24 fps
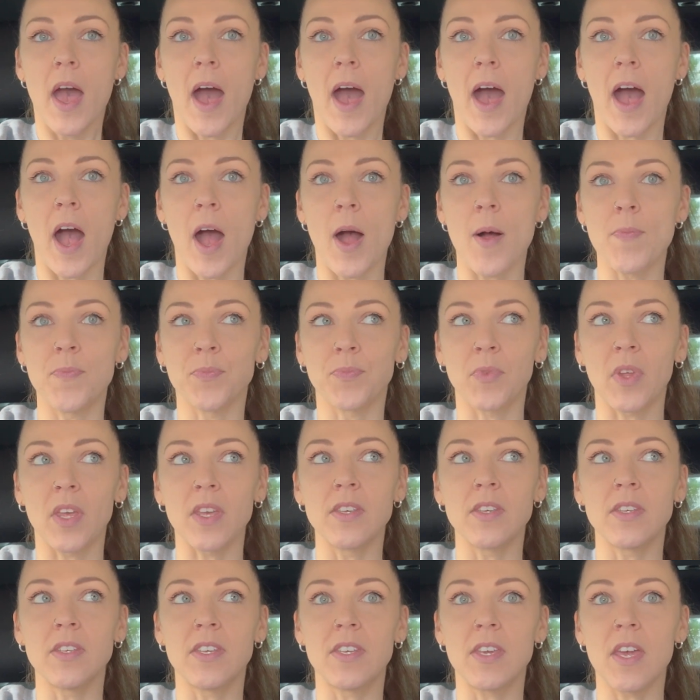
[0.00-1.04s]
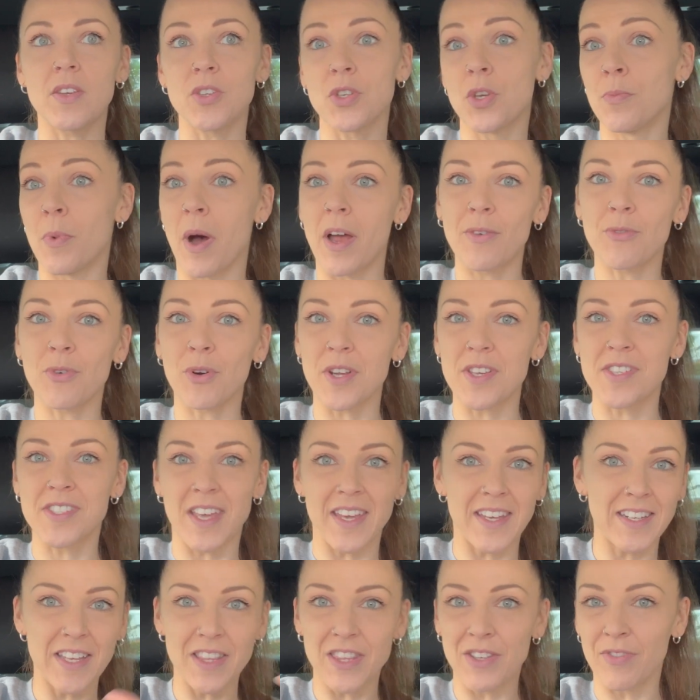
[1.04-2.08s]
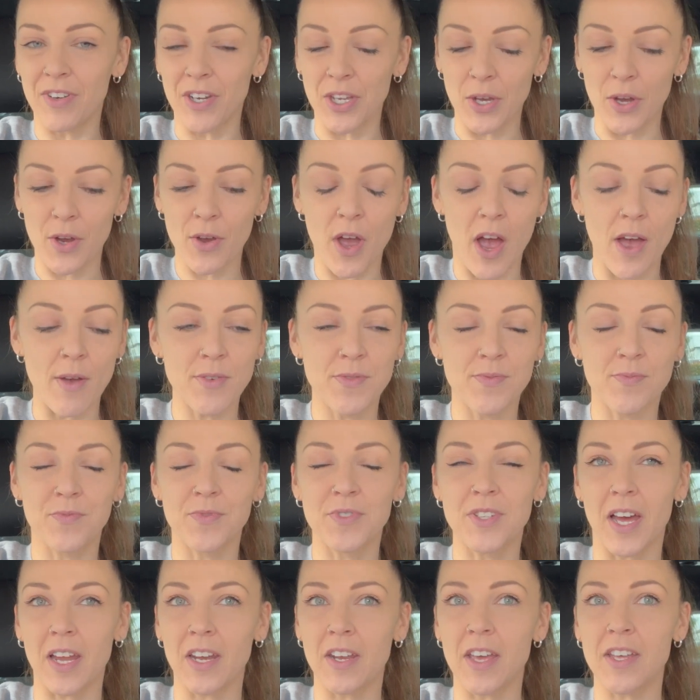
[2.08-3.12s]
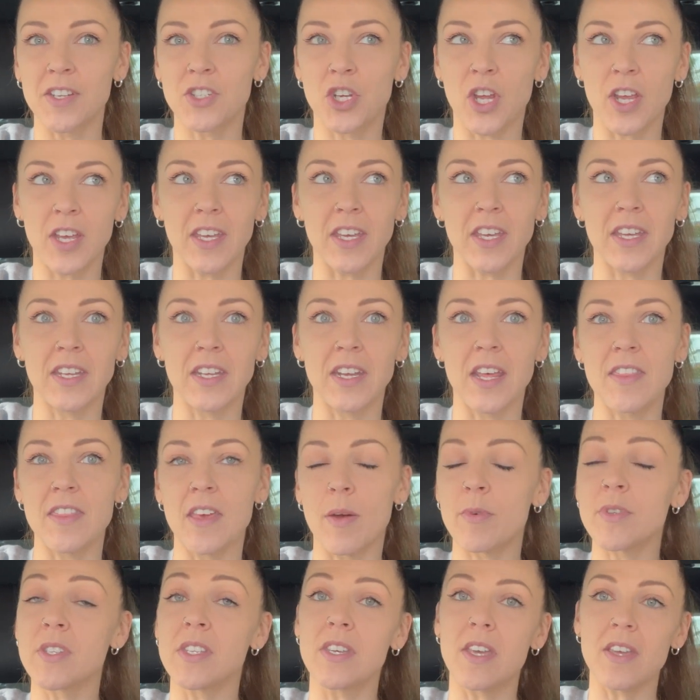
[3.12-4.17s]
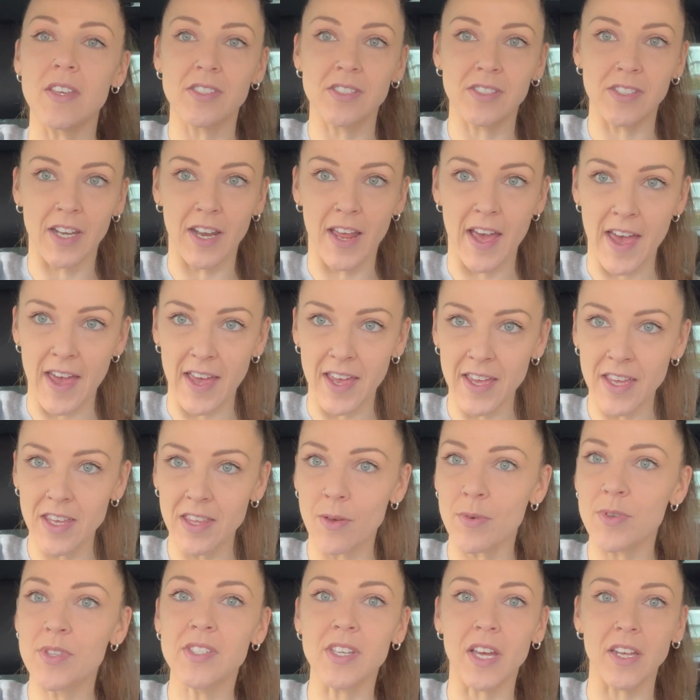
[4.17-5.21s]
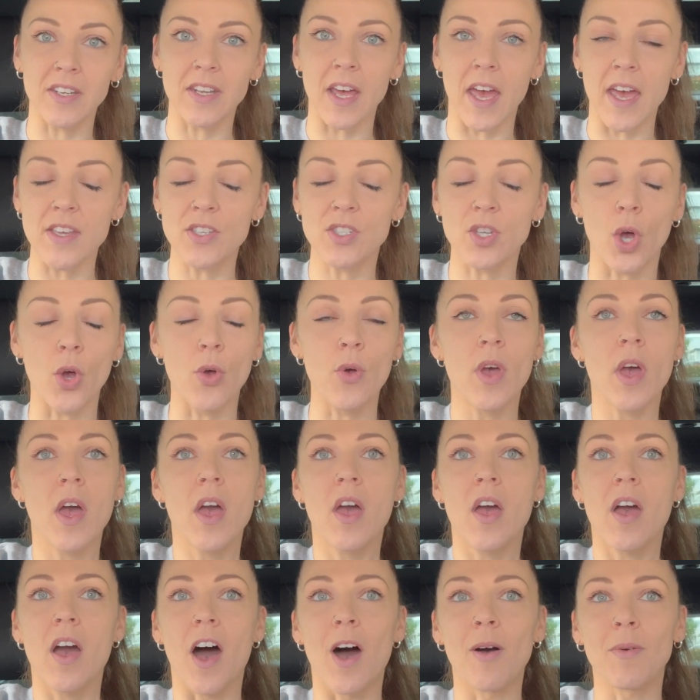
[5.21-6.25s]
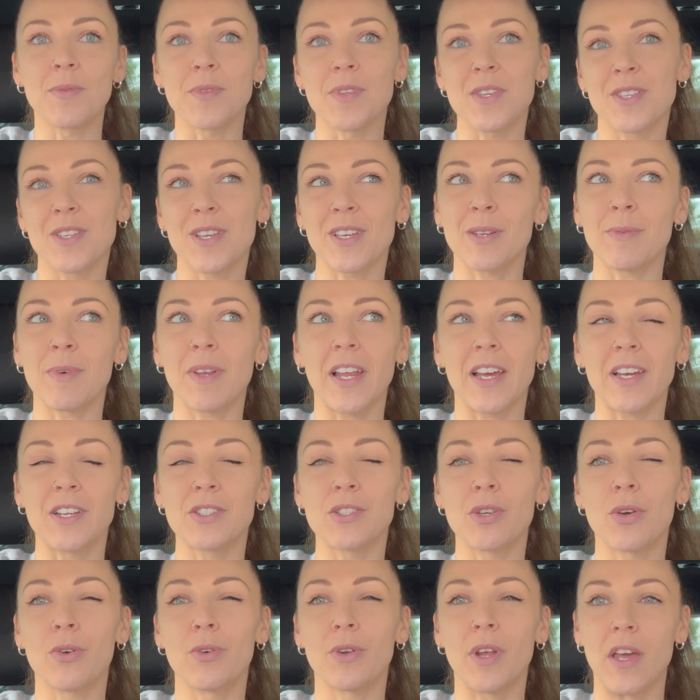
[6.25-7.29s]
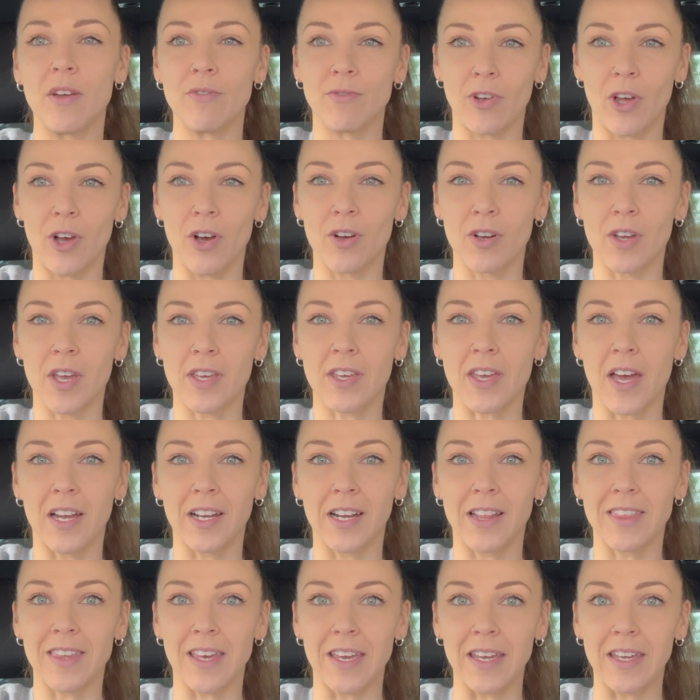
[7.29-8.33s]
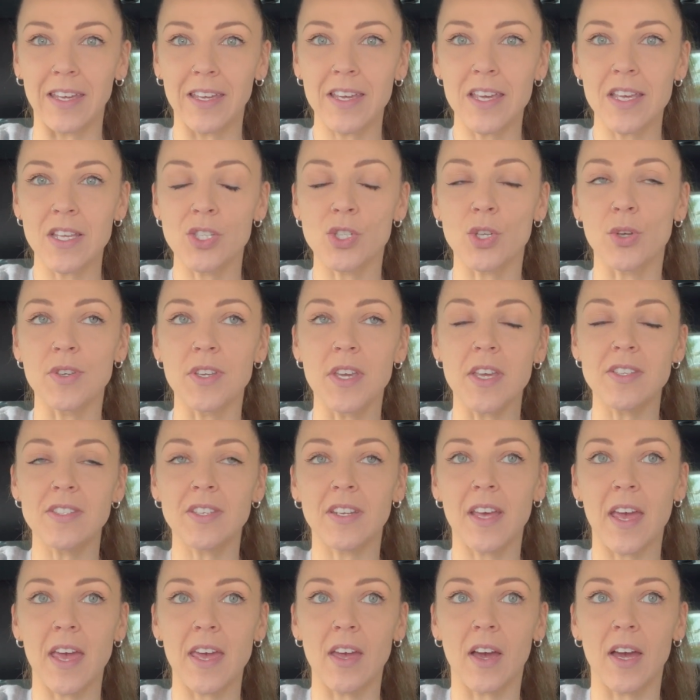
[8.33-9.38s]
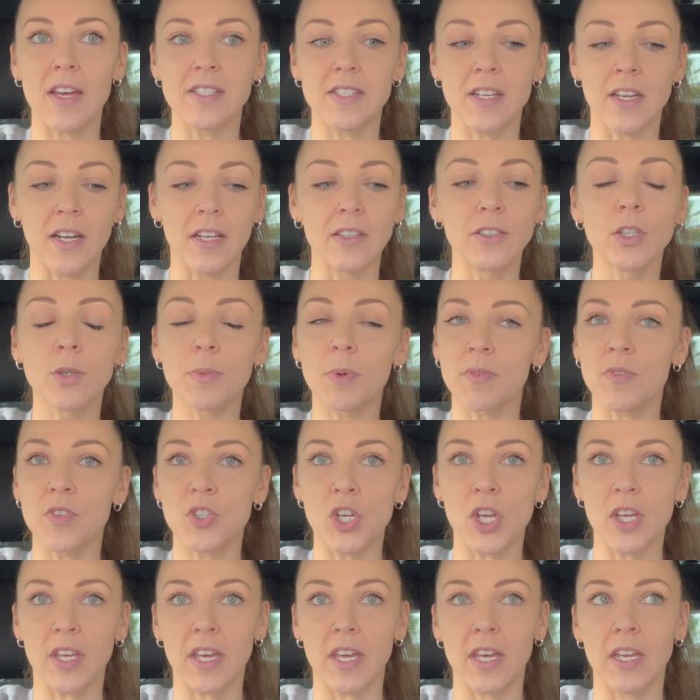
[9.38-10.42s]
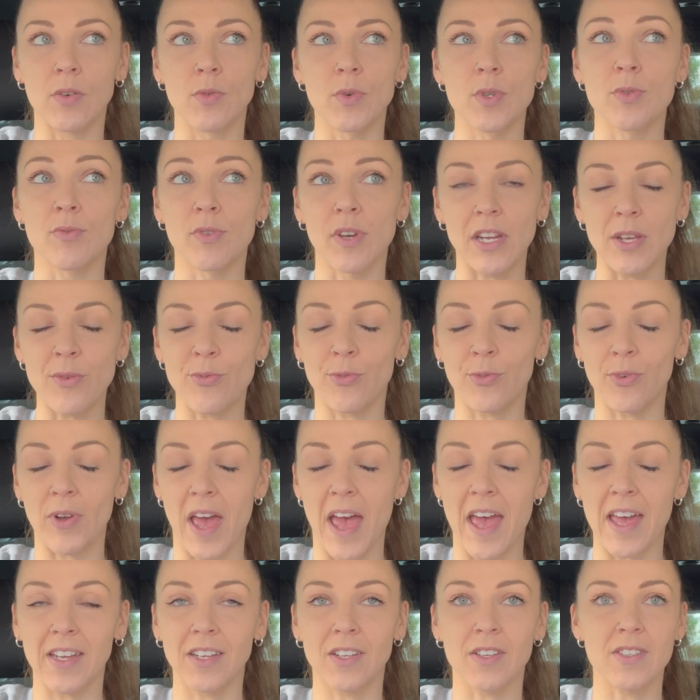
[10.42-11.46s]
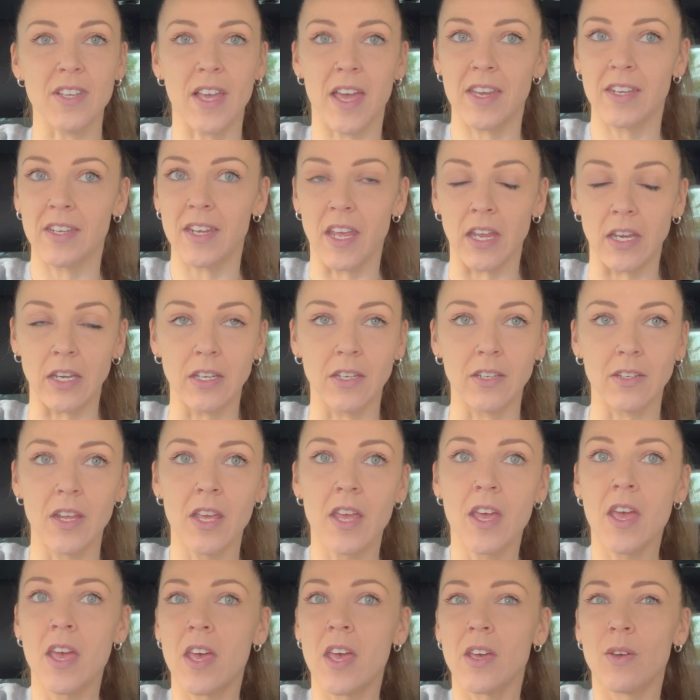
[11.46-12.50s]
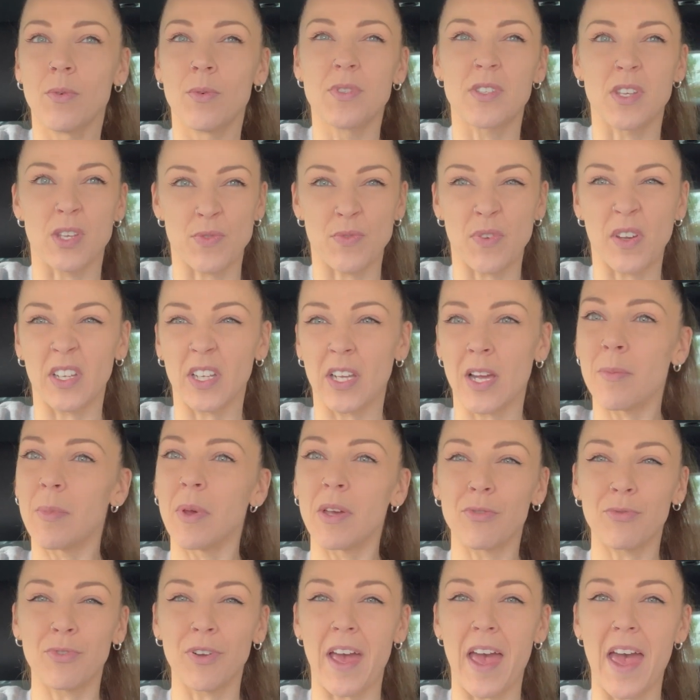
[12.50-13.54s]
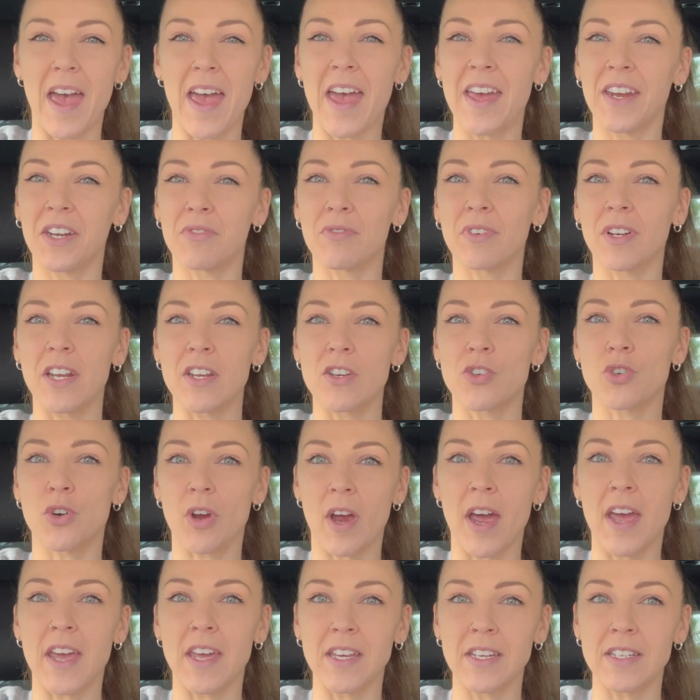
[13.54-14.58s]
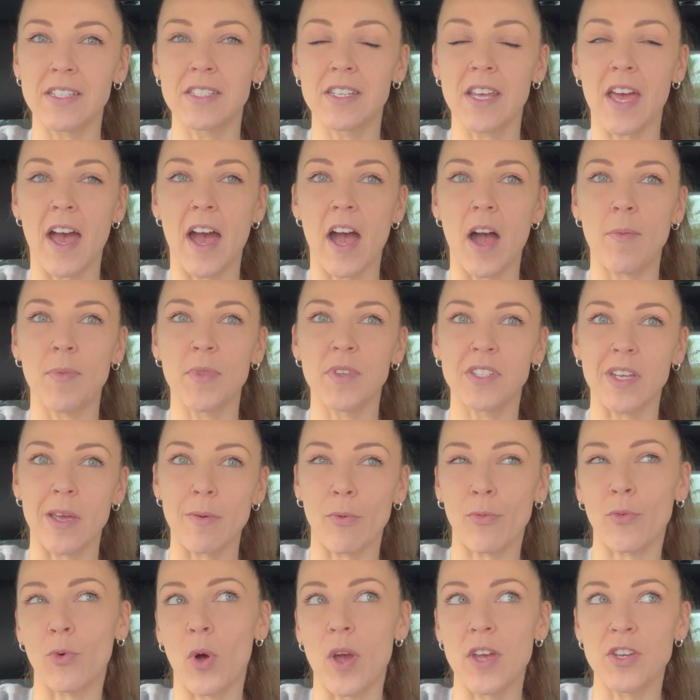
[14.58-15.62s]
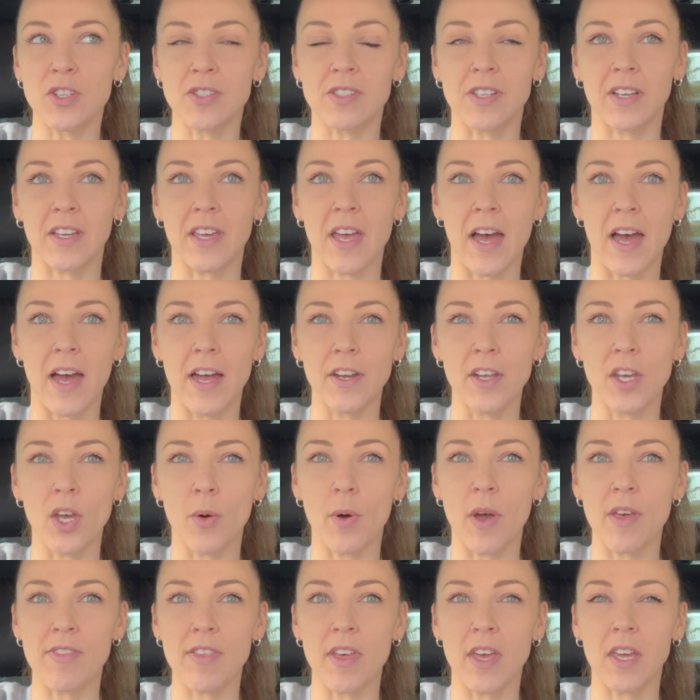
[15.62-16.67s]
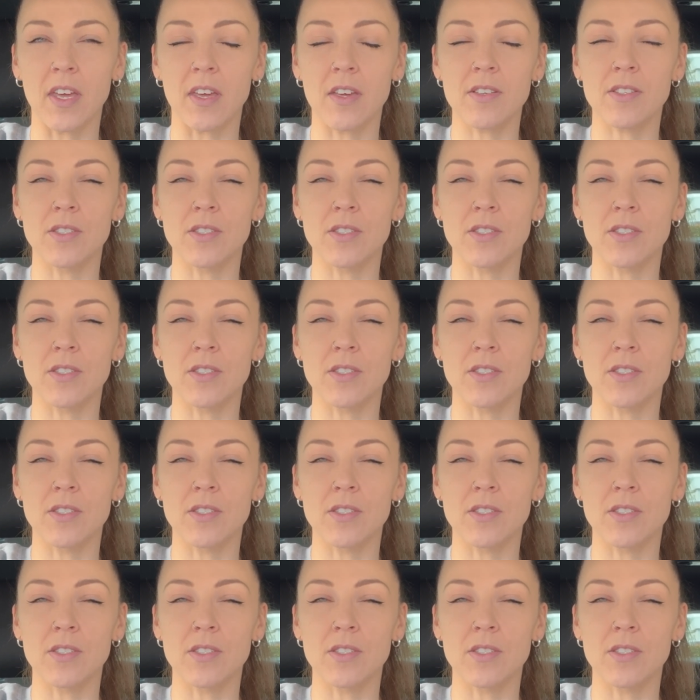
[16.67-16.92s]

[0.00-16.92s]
You might have already seen in the video, I've done a check-in, and that was yesterday. That was Sunday. So this is going to be like a two-day vlog kind of thing. So yesterday I did a little bit of a check-in, was really flat because I hadn't eaten, was just feeling a bit flat. I hadn't really trained the day before. I had just done cardio, I think.